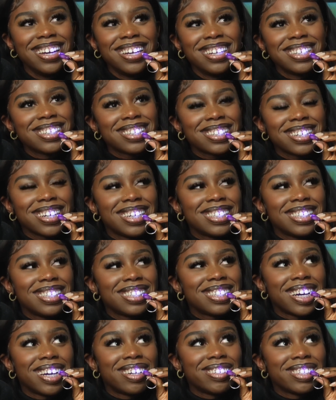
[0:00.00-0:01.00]
it's crazy
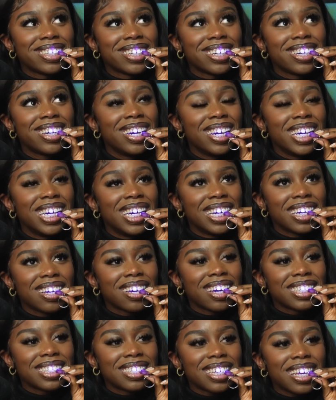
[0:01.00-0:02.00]
times, yo.
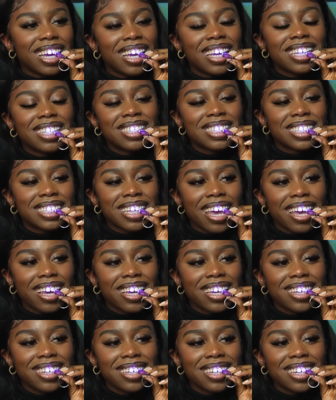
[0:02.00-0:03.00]
Cause and it's
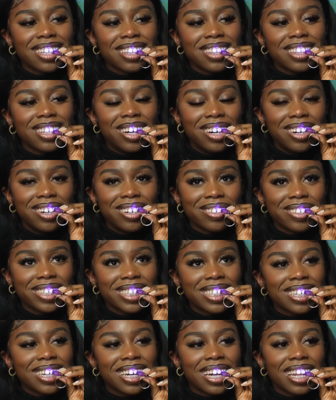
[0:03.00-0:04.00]
like the
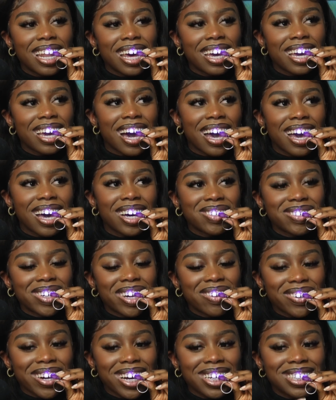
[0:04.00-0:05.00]
reason like I have
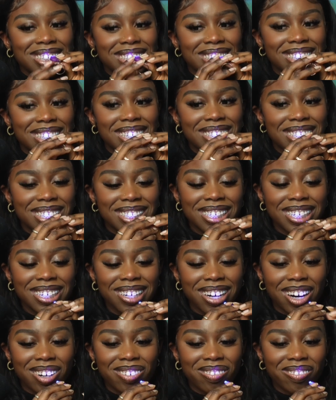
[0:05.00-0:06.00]
my prices listed
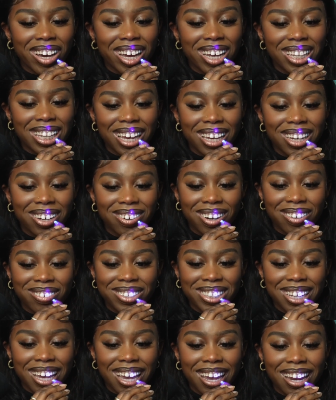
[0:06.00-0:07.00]
on my like
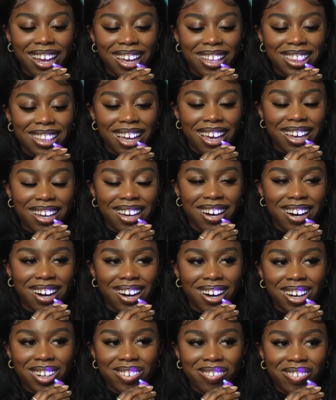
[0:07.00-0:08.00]
website and like
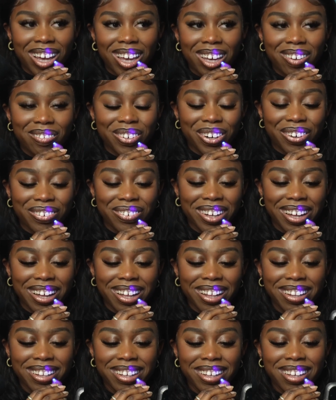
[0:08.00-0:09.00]
on my
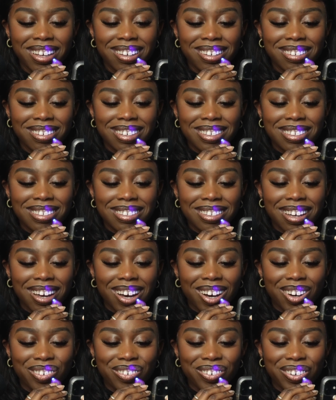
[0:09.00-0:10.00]
profile mm-hmm. is to
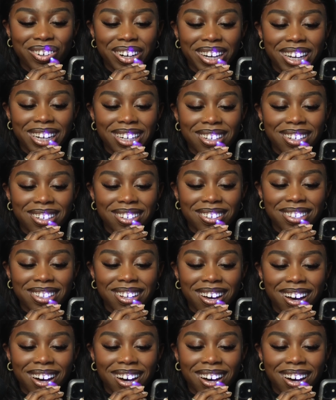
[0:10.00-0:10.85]
avoid, you know, the